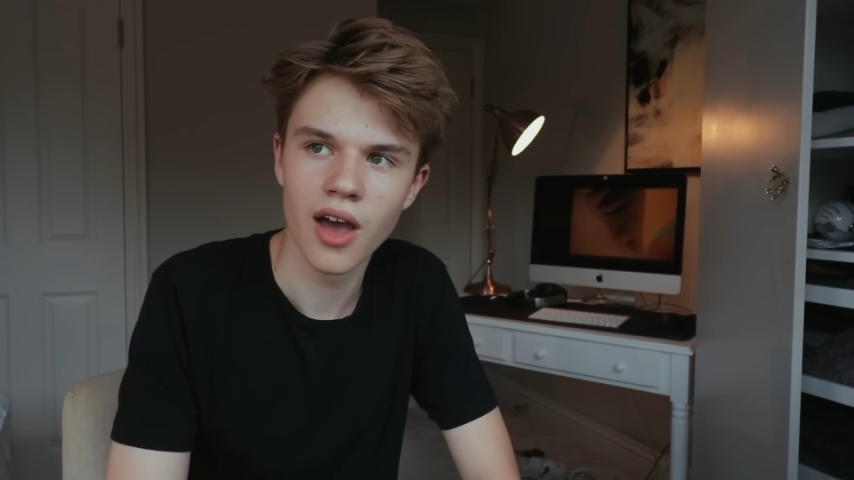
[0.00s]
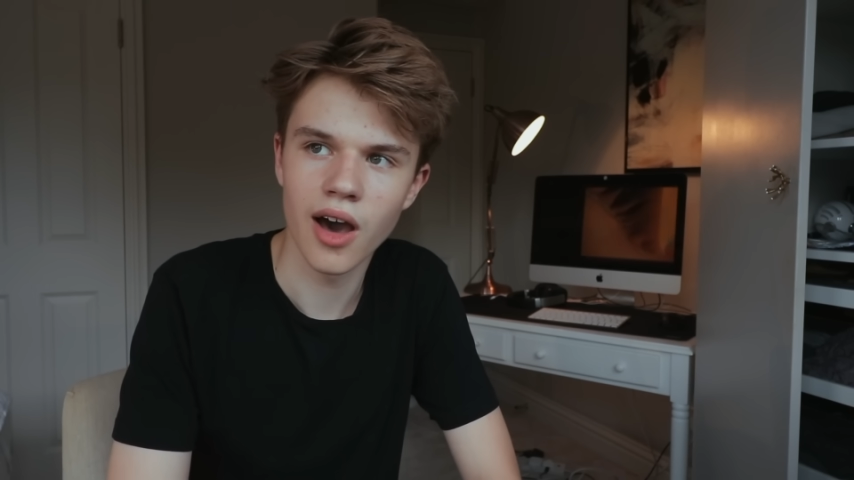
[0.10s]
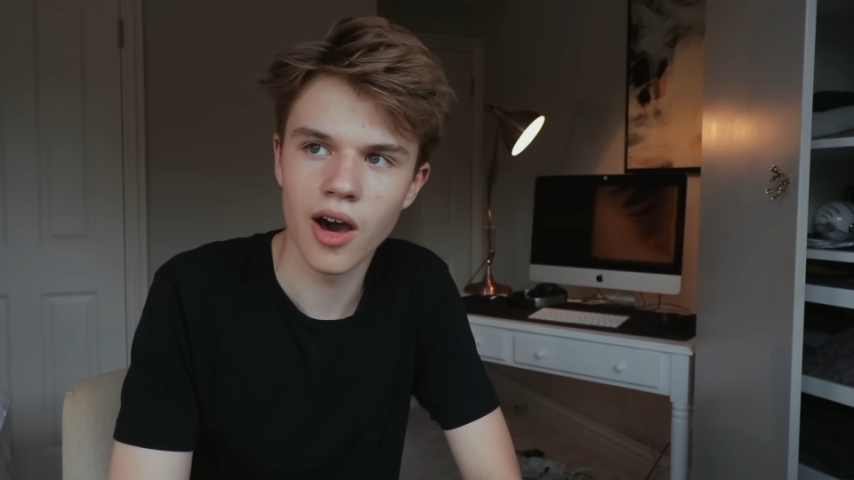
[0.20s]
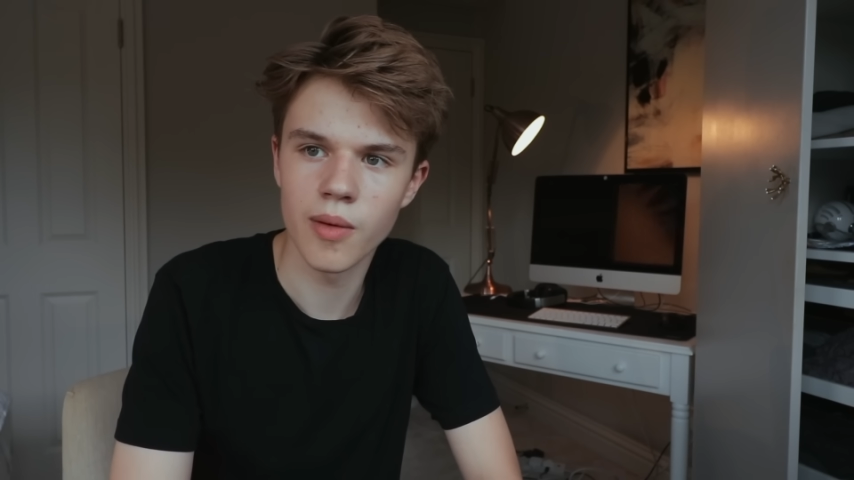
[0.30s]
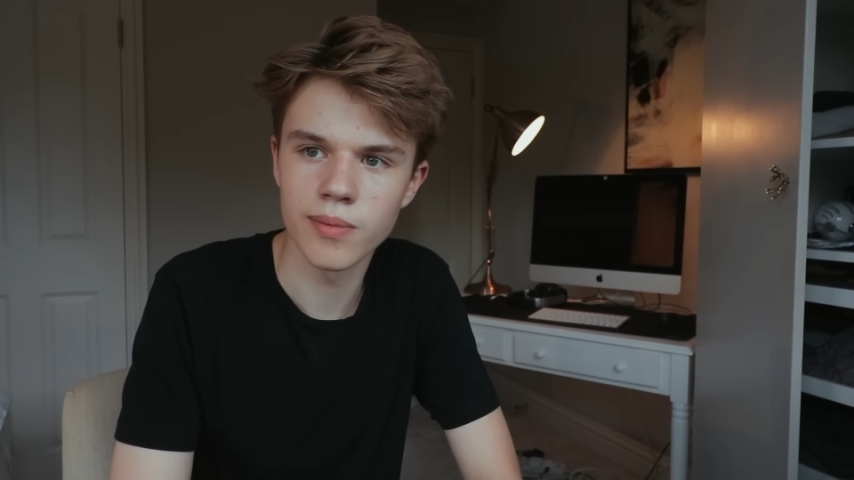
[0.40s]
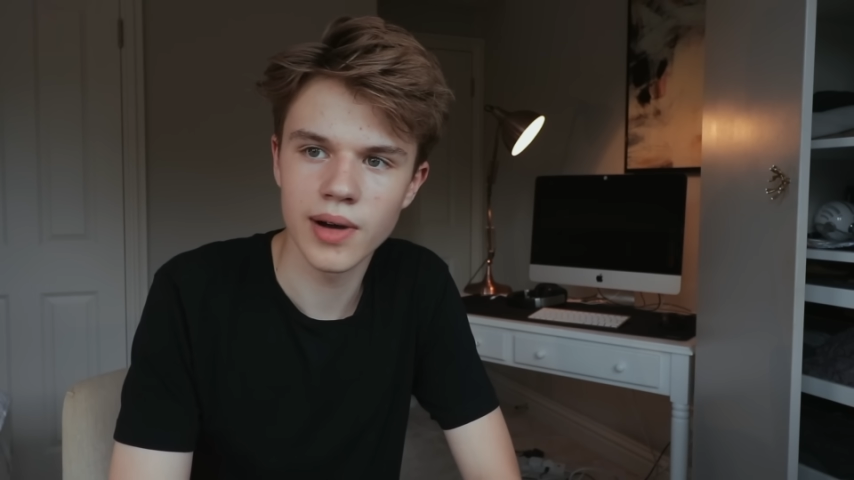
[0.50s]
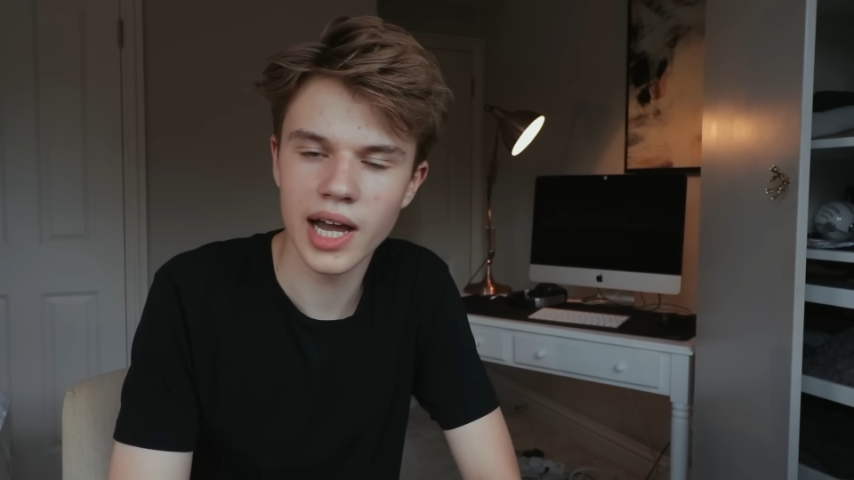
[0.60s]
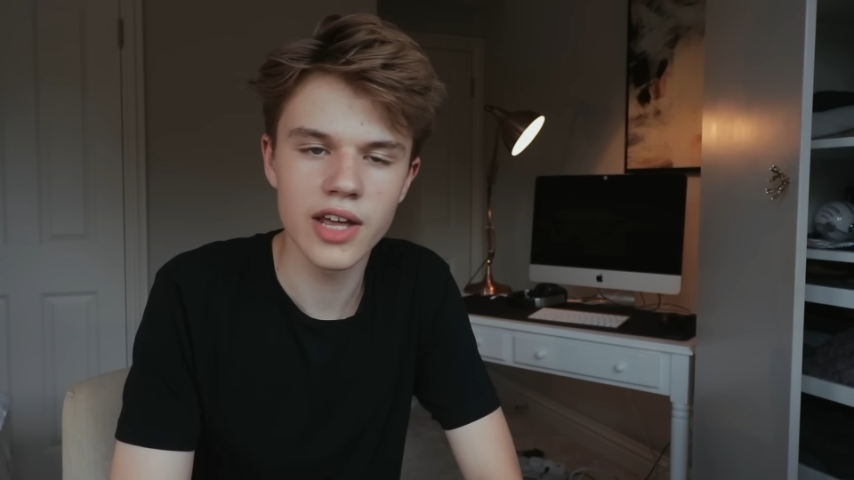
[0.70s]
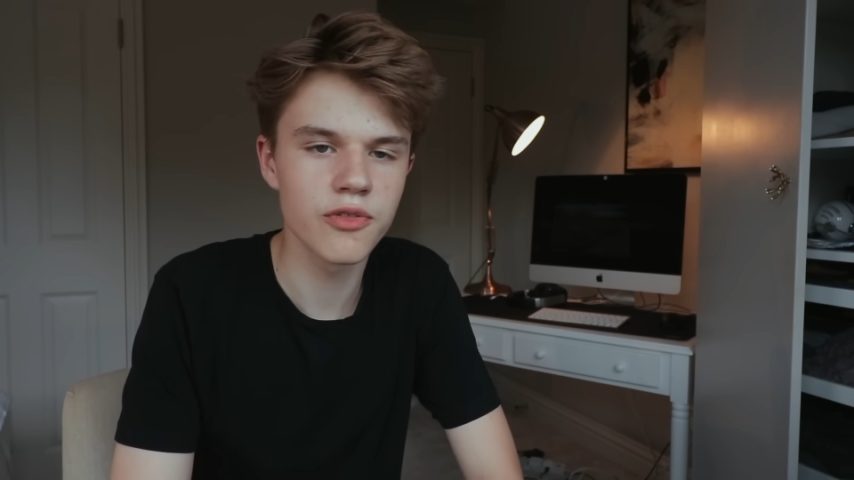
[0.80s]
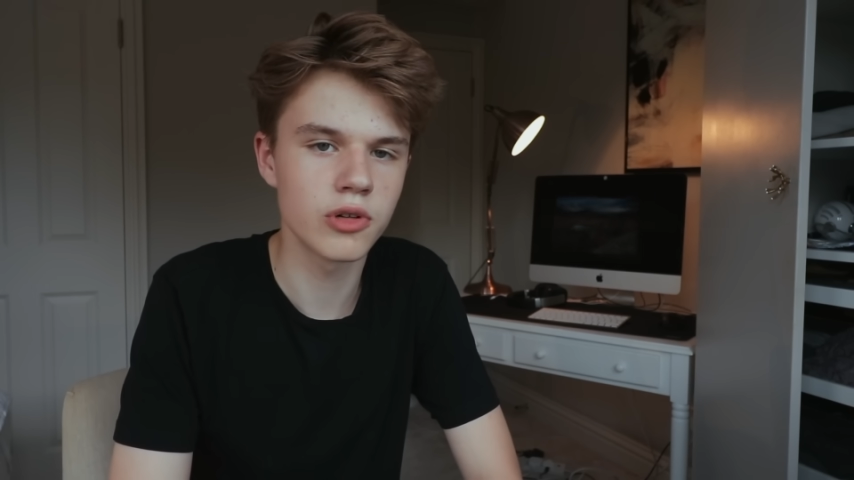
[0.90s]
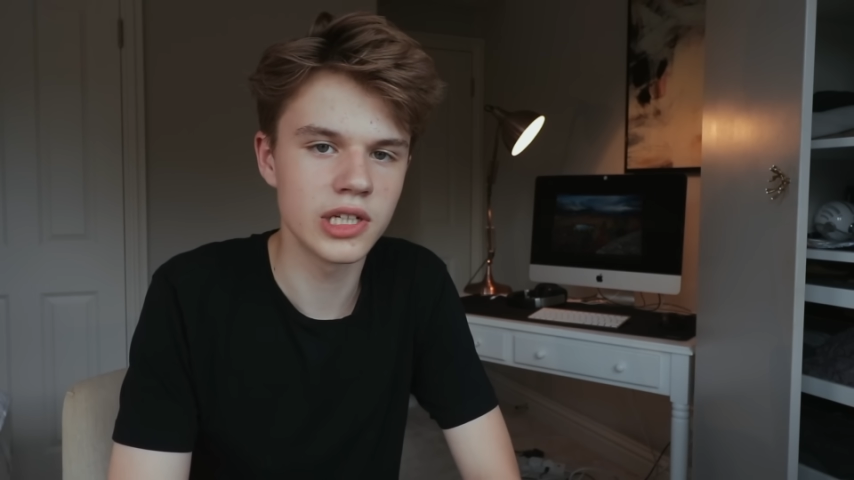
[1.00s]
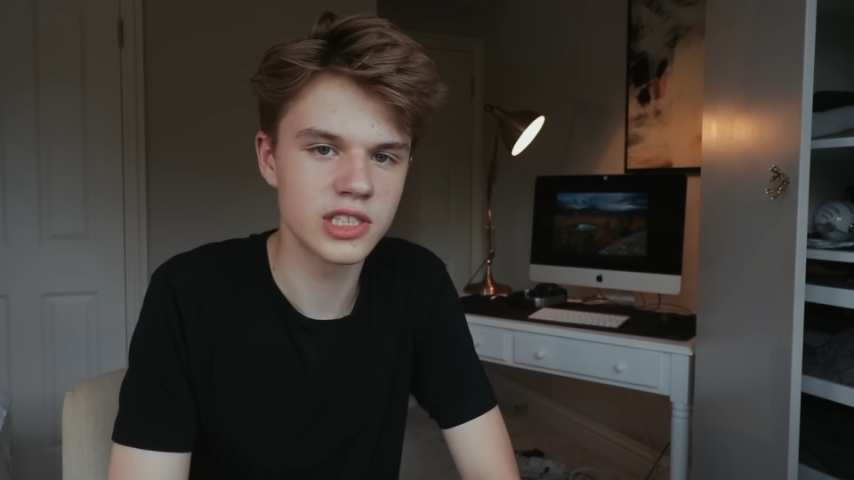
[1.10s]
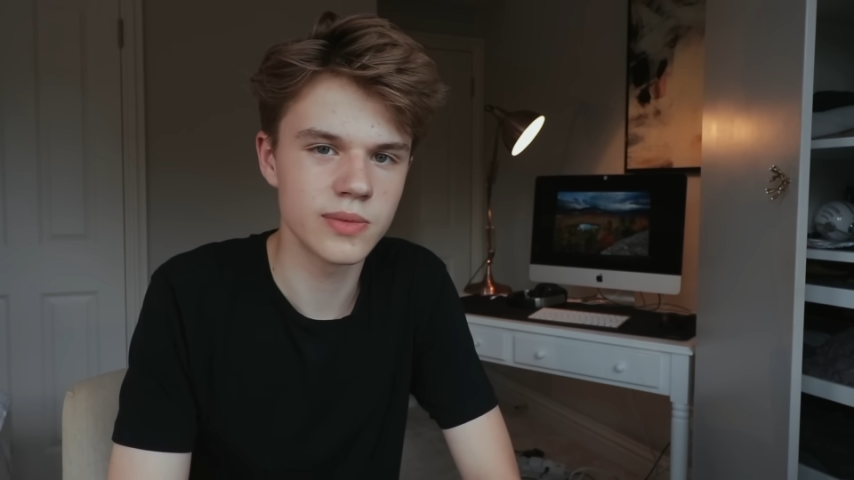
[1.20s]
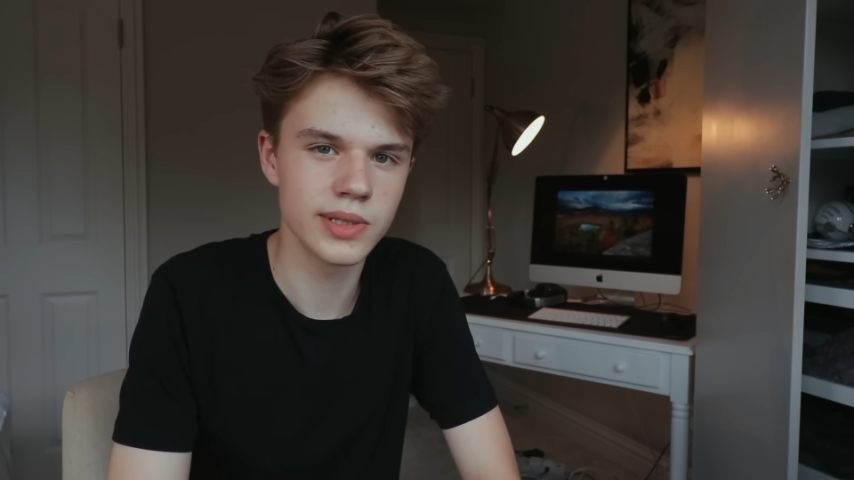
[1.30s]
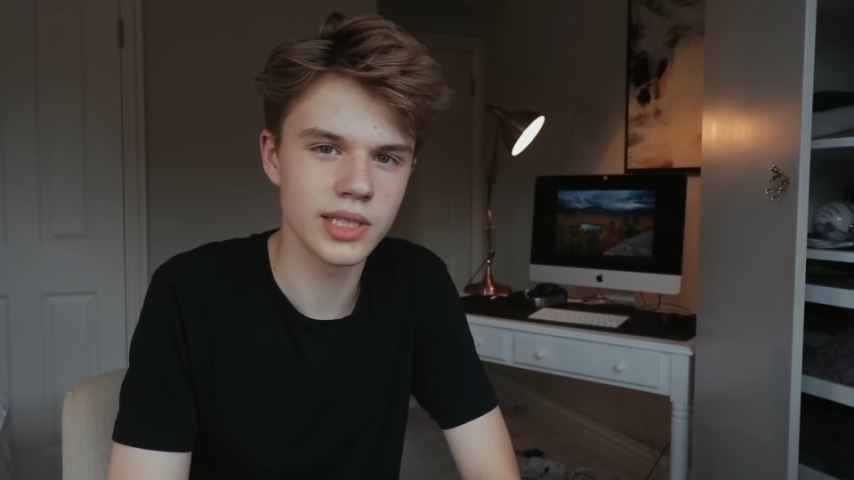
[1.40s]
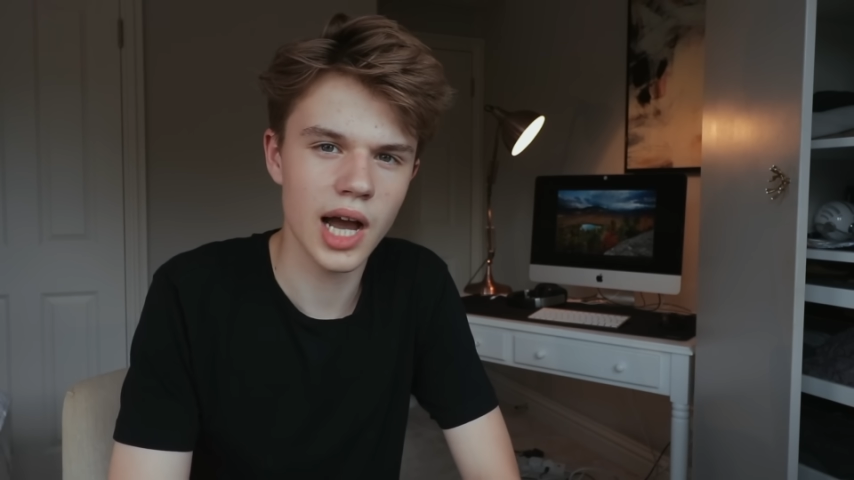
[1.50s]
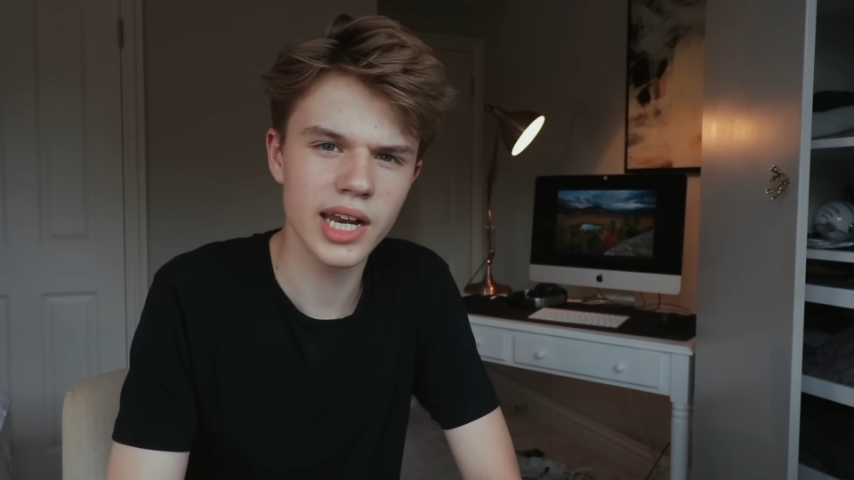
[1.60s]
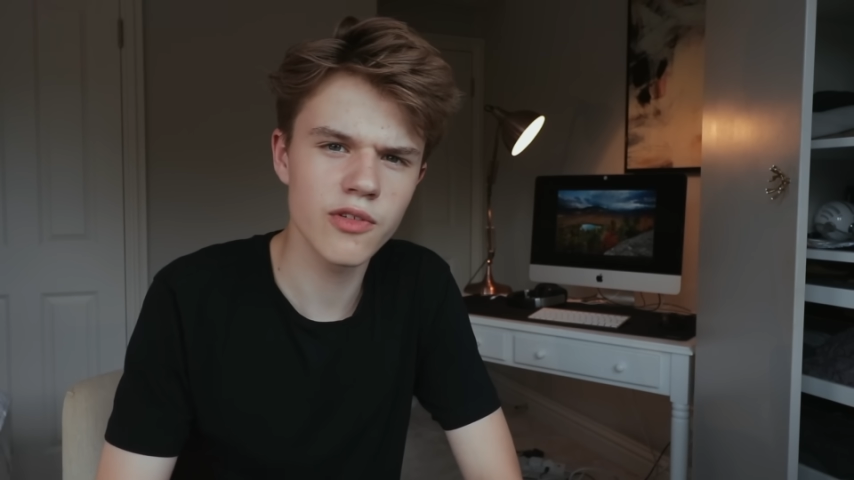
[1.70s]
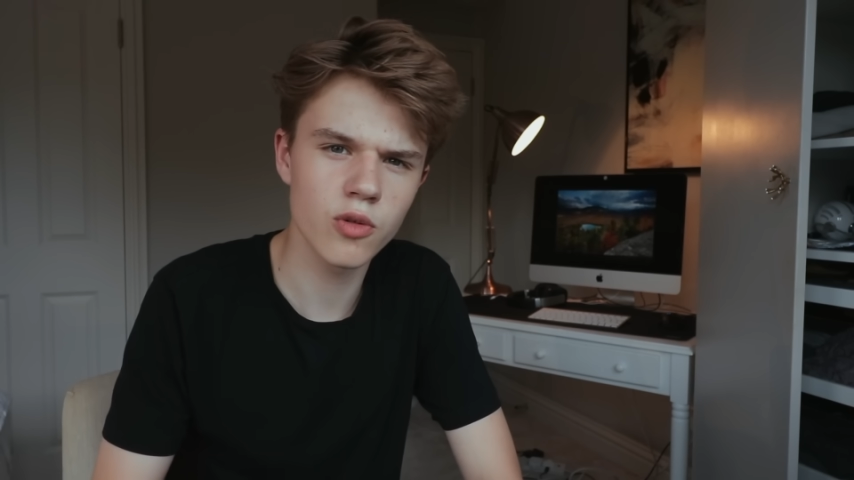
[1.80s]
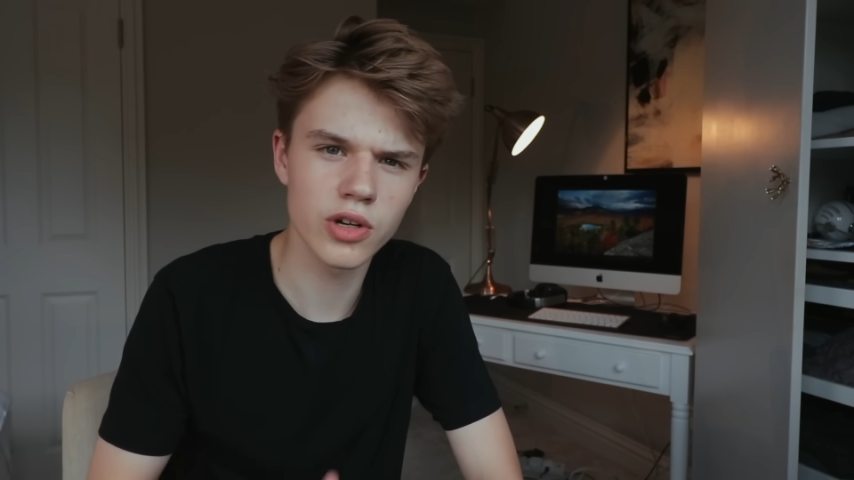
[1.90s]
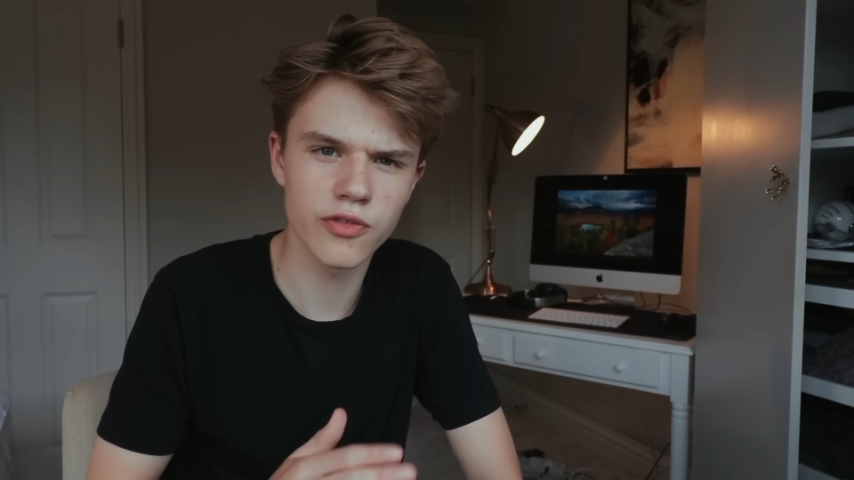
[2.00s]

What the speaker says: I never want to